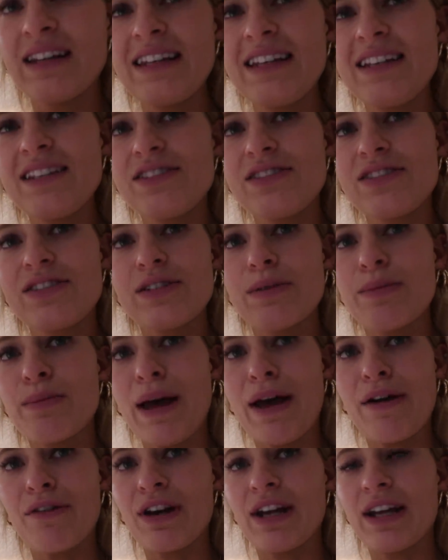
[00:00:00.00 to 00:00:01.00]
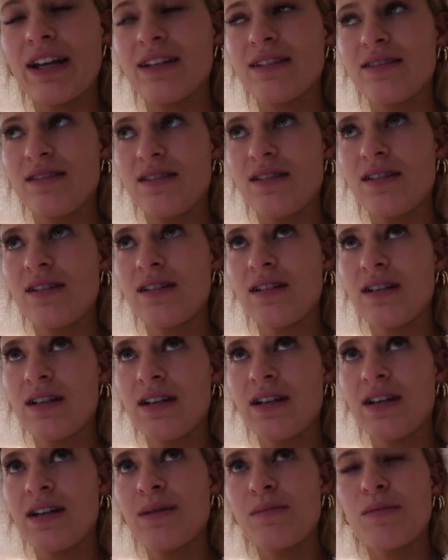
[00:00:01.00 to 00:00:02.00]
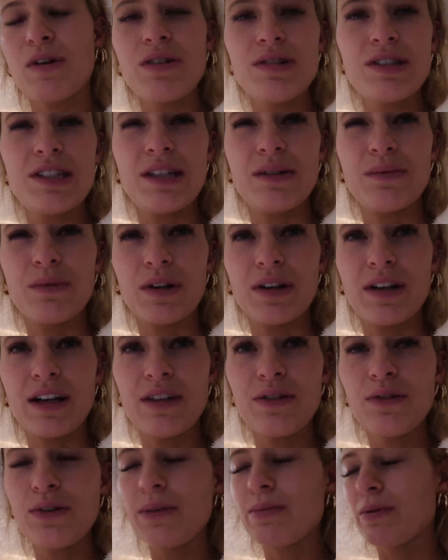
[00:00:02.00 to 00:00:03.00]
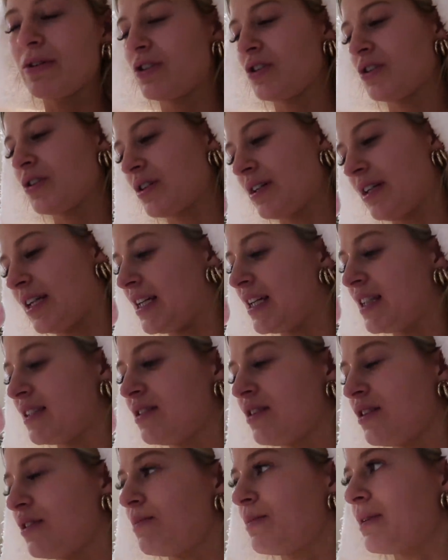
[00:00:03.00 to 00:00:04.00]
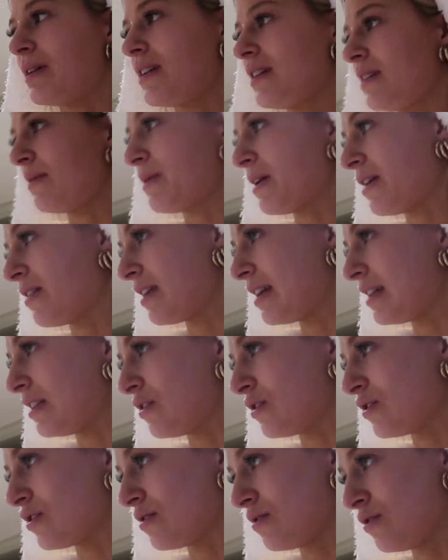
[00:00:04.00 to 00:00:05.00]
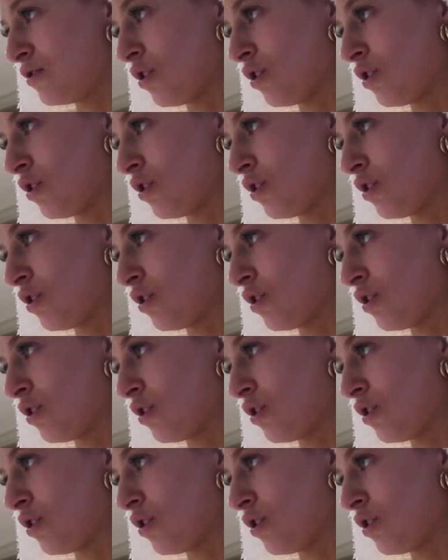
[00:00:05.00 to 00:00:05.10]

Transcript: I think it's just a berry and protein one. I thought you put chocolate in it too, but apparently not